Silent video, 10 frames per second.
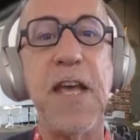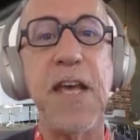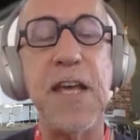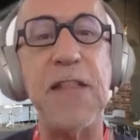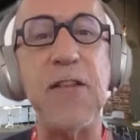
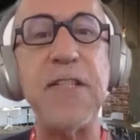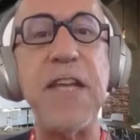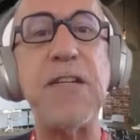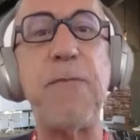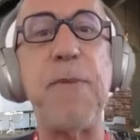in the
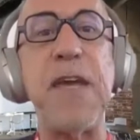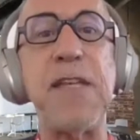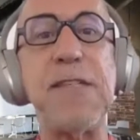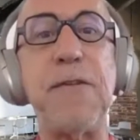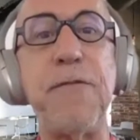
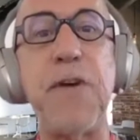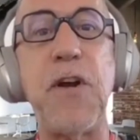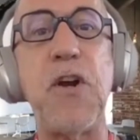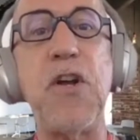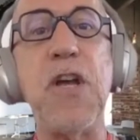database of
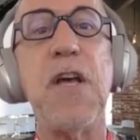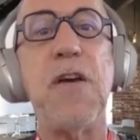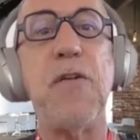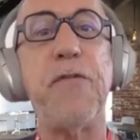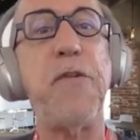our
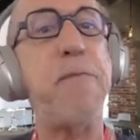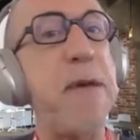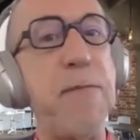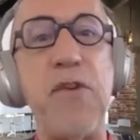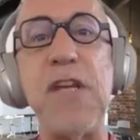
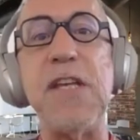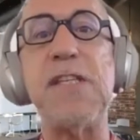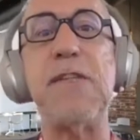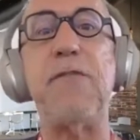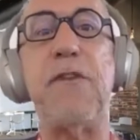
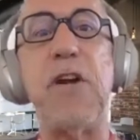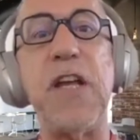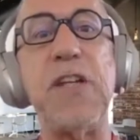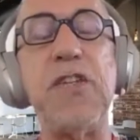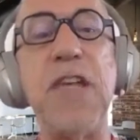memories, of our
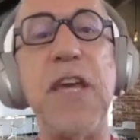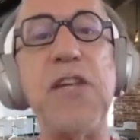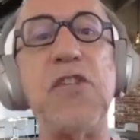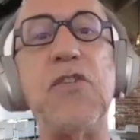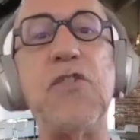
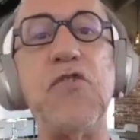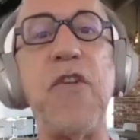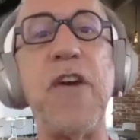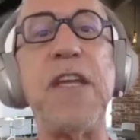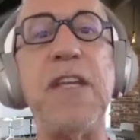education, to
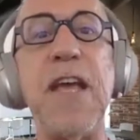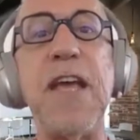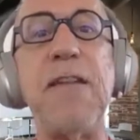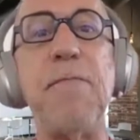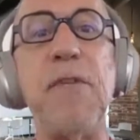try
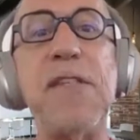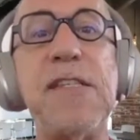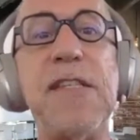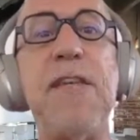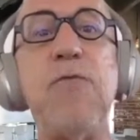and
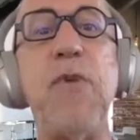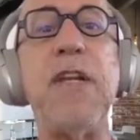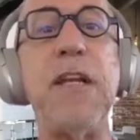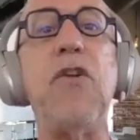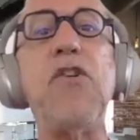see what
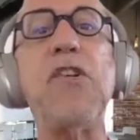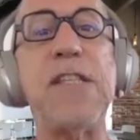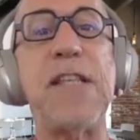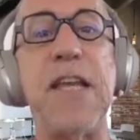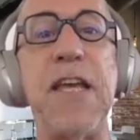it
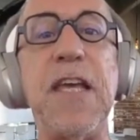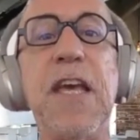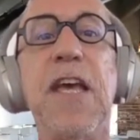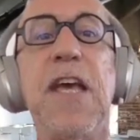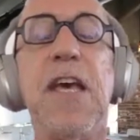looks like.
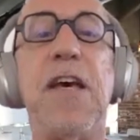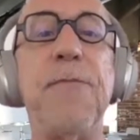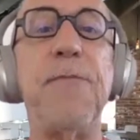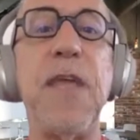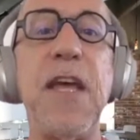
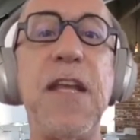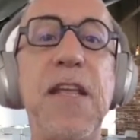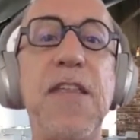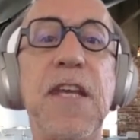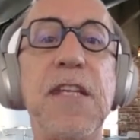And I
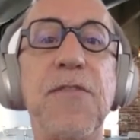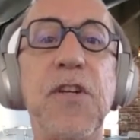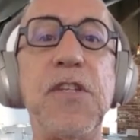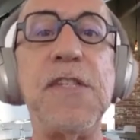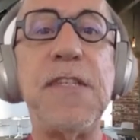think it's
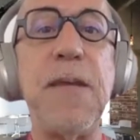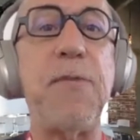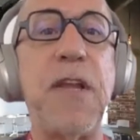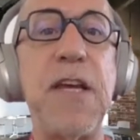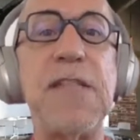very
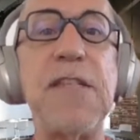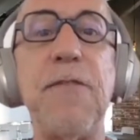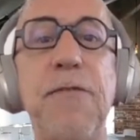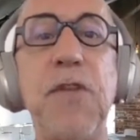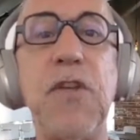
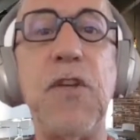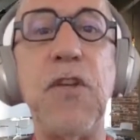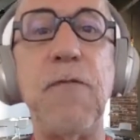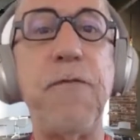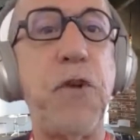destabilizing
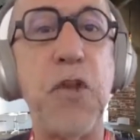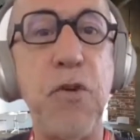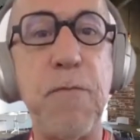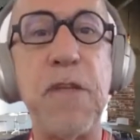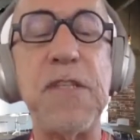for
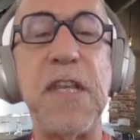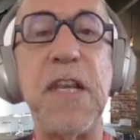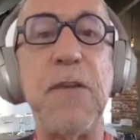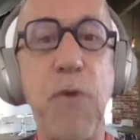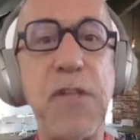humans. And
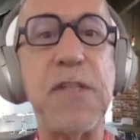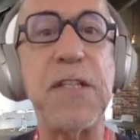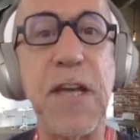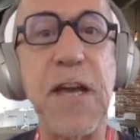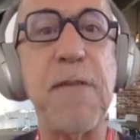it was a
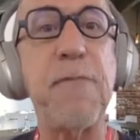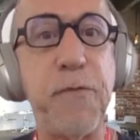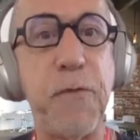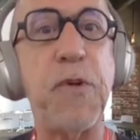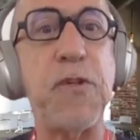time,
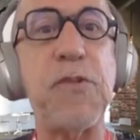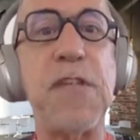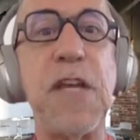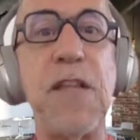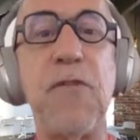from what you
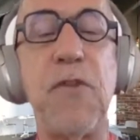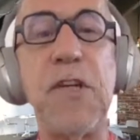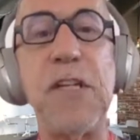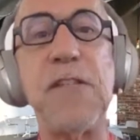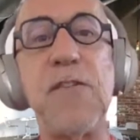say, in the
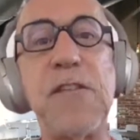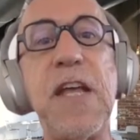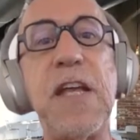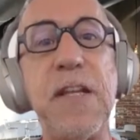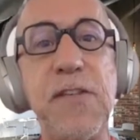Renaissance,
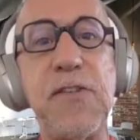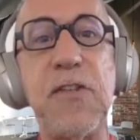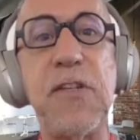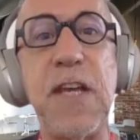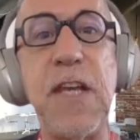and it is
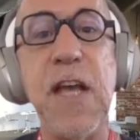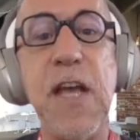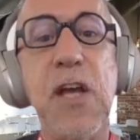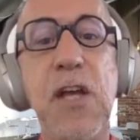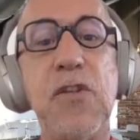today,
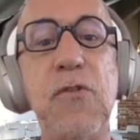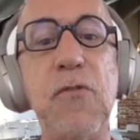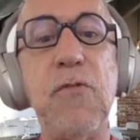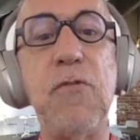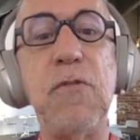
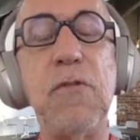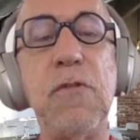to